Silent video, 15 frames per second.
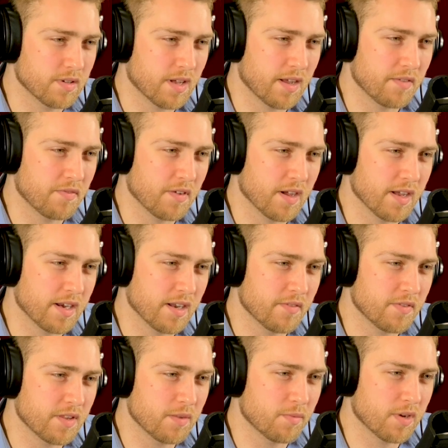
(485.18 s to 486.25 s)
I
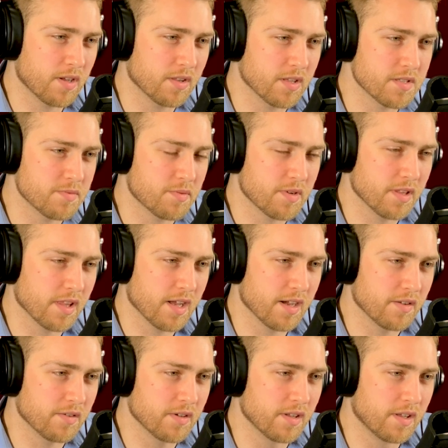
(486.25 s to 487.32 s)
find the Brown Line's pretty loud.